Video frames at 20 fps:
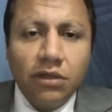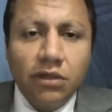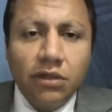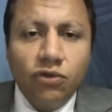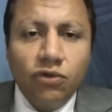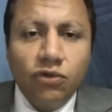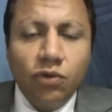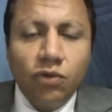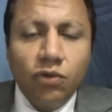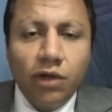
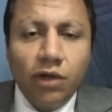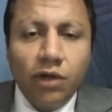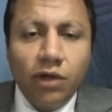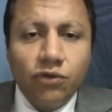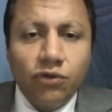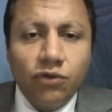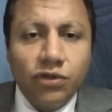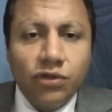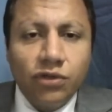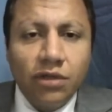that you are
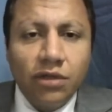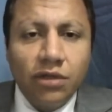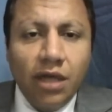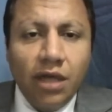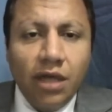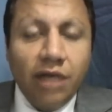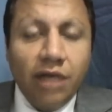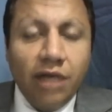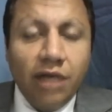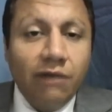using
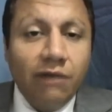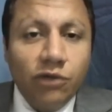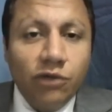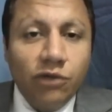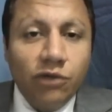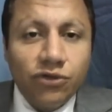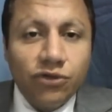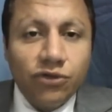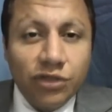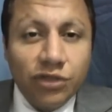an
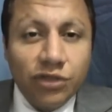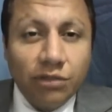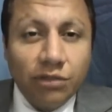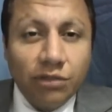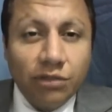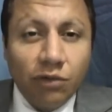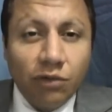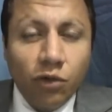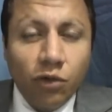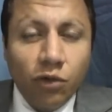evaluation
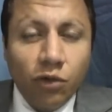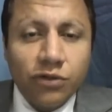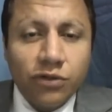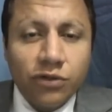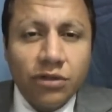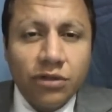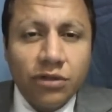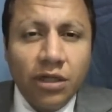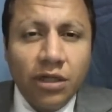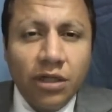system that
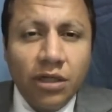works.